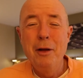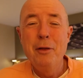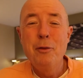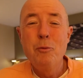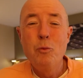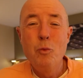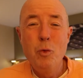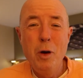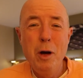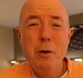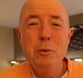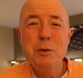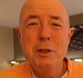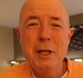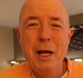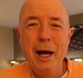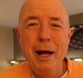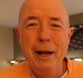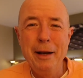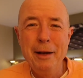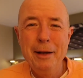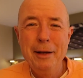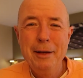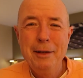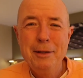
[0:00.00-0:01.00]
well
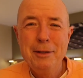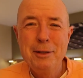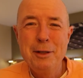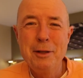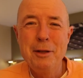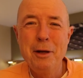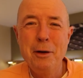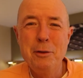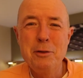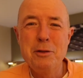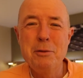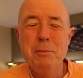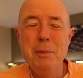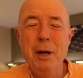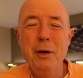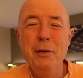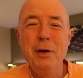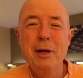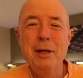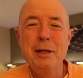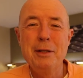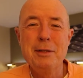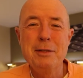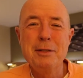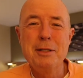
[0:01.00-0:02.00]
done to those
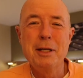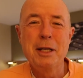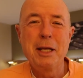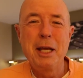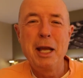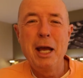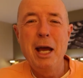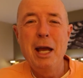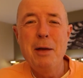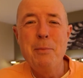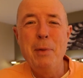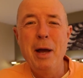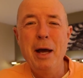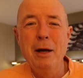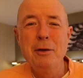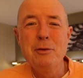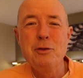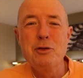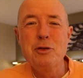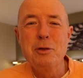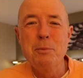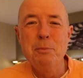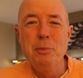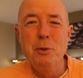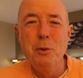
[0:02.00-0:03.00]
Americans that came out and
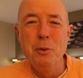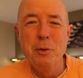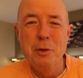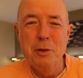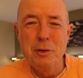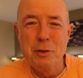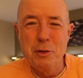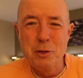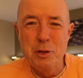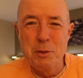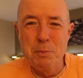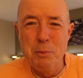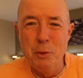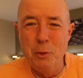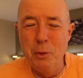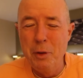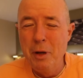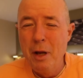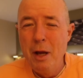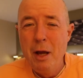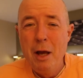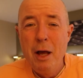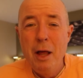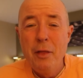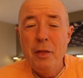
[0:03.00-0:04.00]
supported the sport.
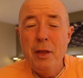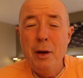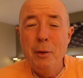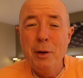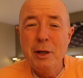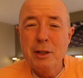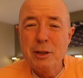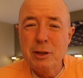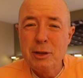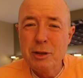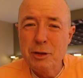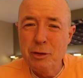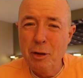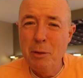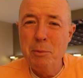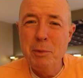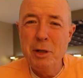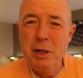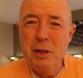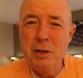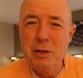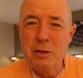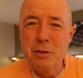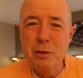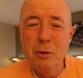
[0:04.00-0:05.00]
There are so
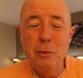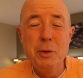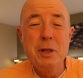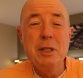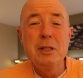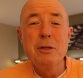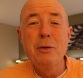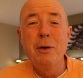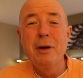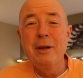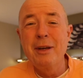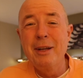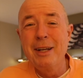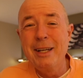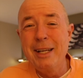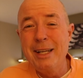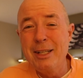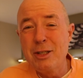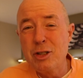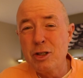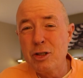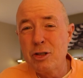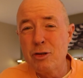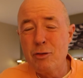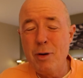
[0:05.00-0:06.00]
many stories, so I'm going to
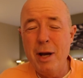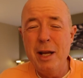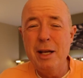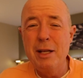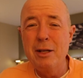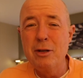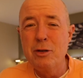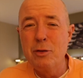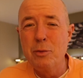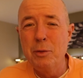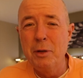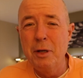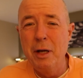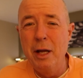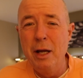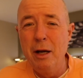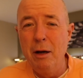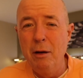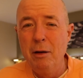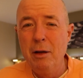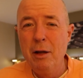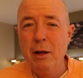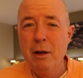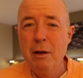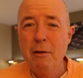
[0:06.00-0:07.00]
get straight into it
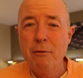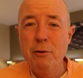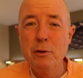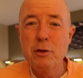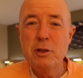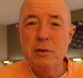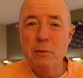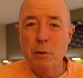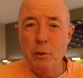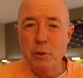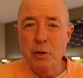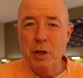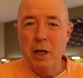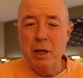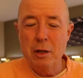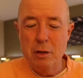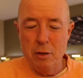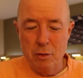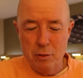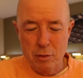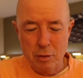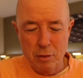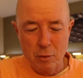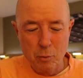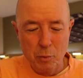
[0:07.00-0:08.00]
now. First of all, thank
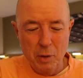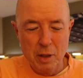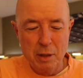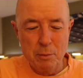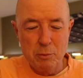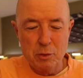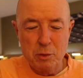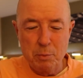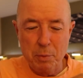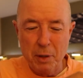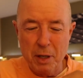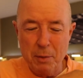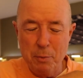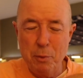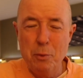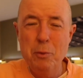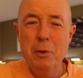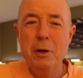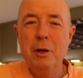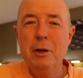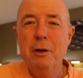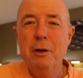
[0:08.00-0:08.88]
you to the Williams people